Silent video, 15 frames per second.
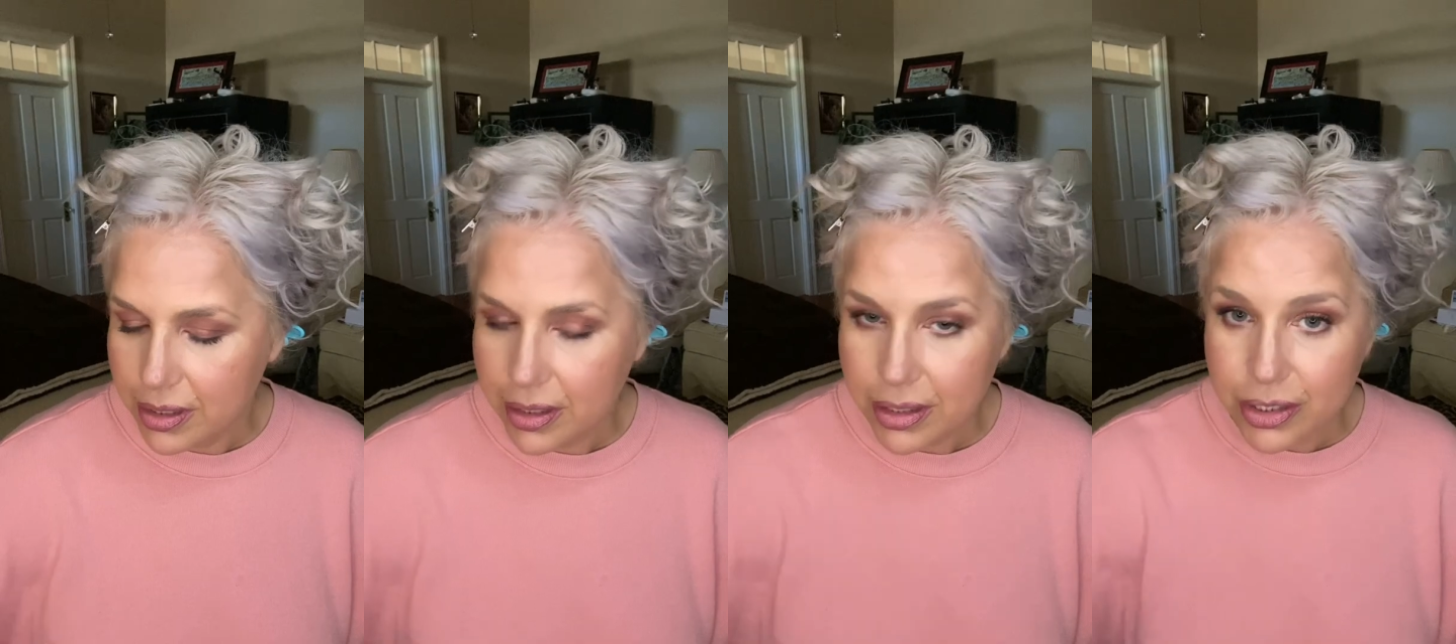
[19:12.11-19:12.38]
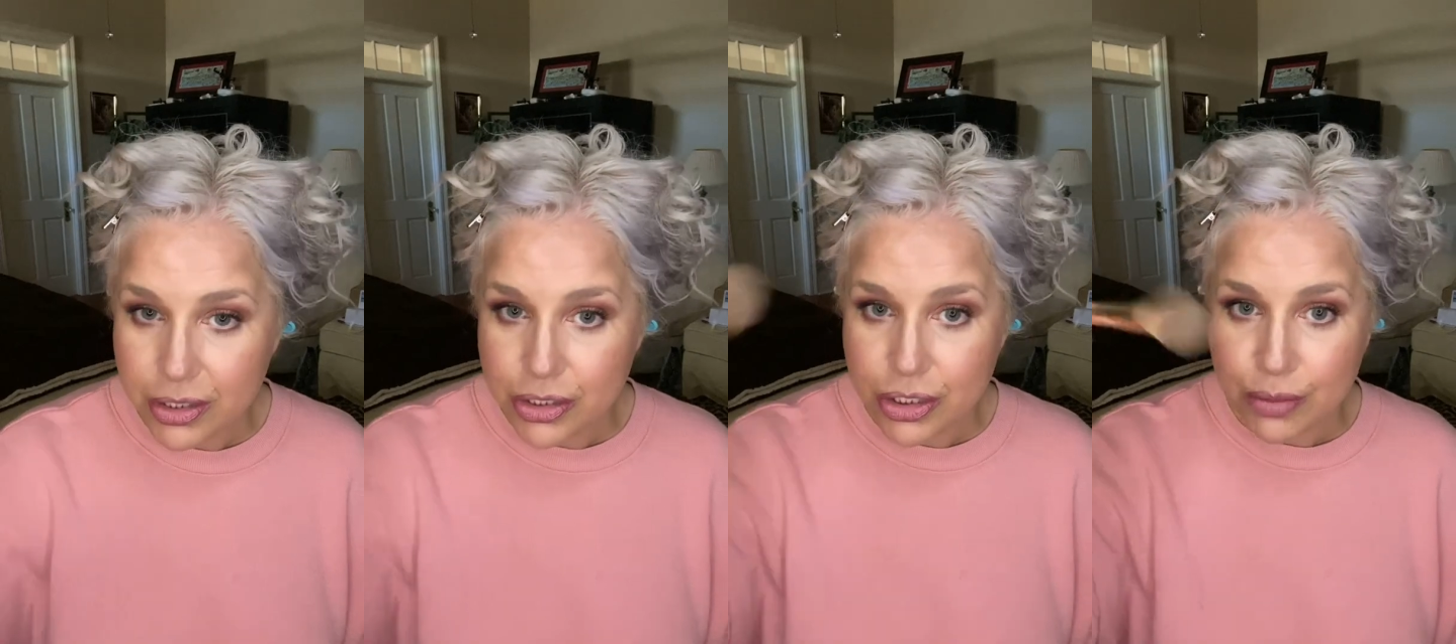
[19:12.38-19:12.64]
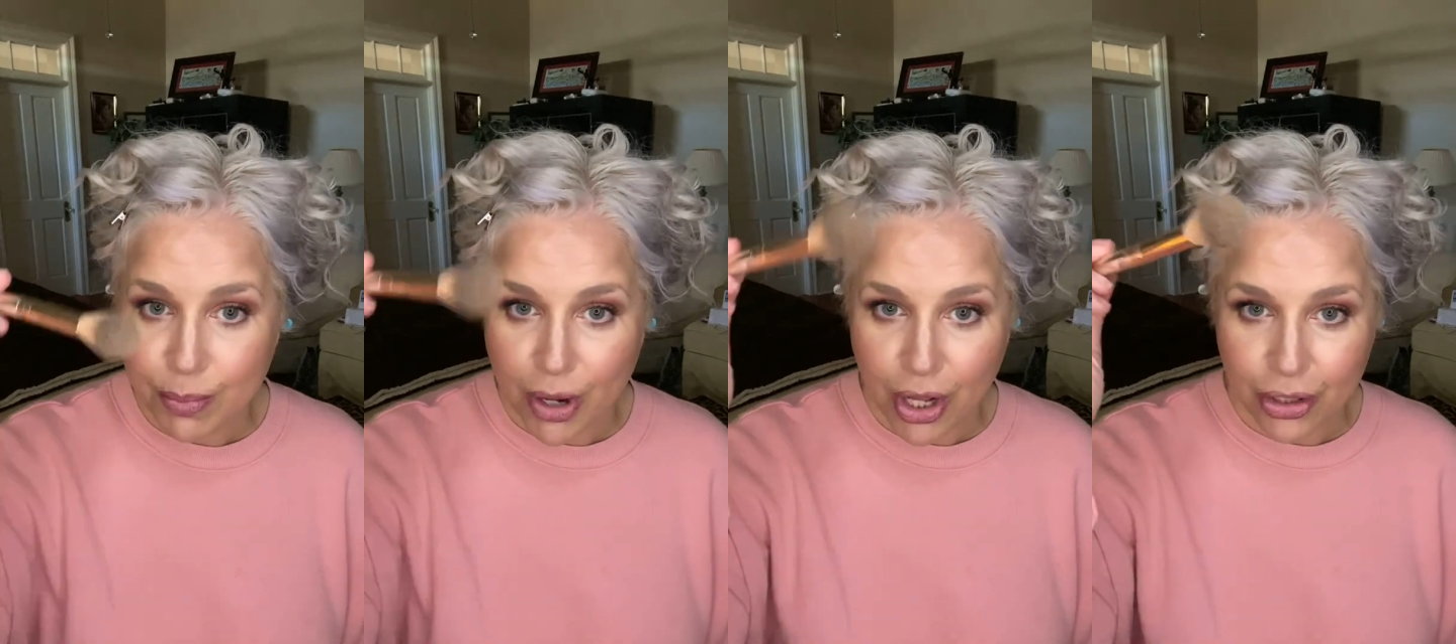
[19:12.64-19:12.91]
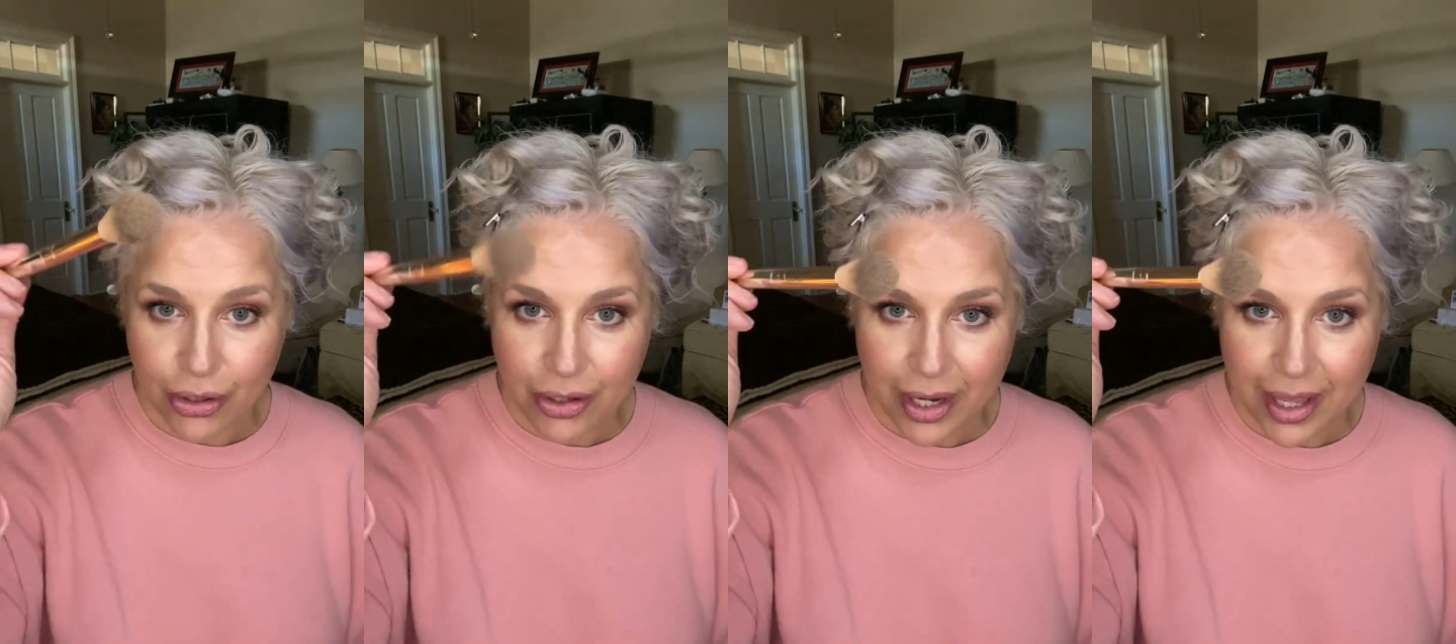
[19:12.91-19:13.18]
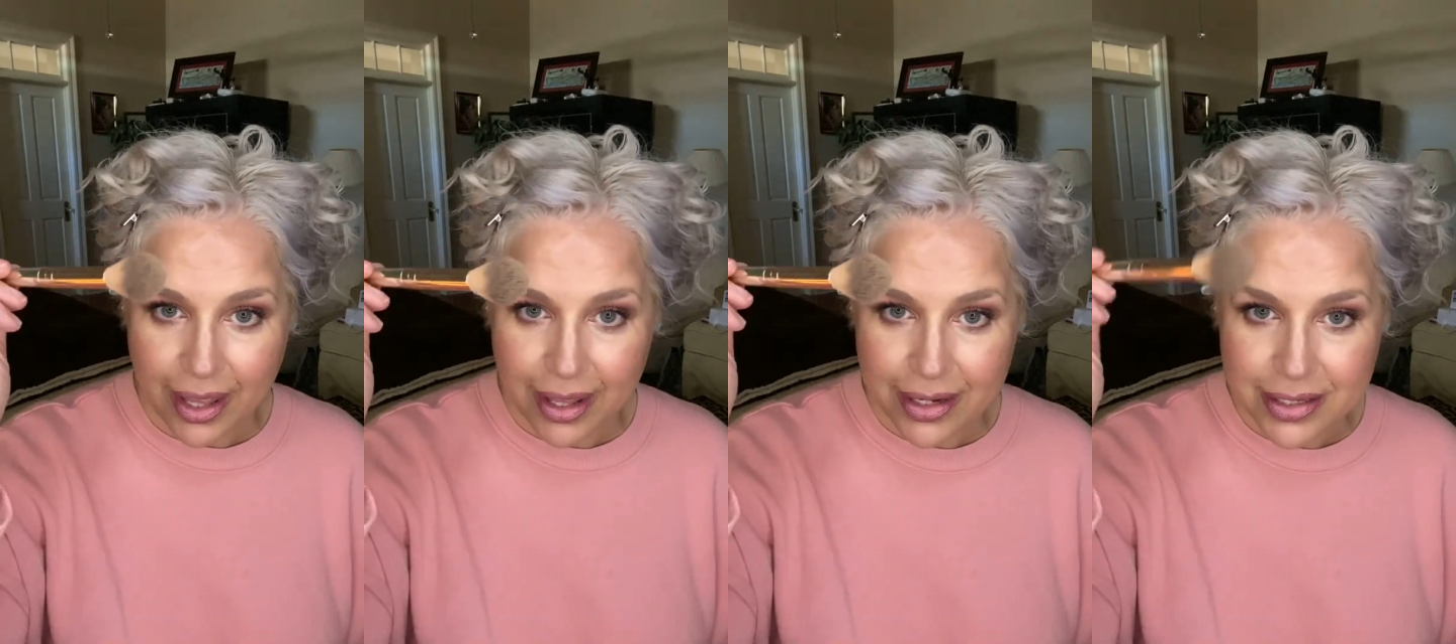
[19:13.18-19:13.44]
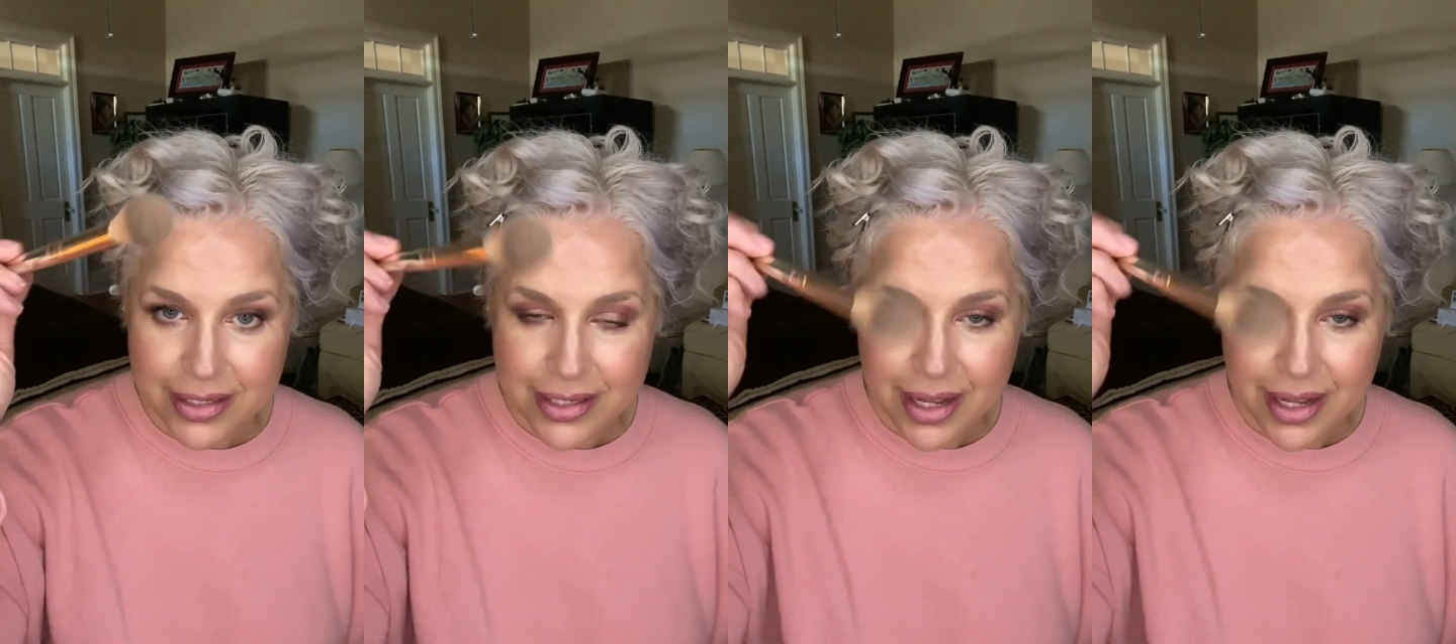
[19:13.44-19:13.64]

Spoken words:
this smaller end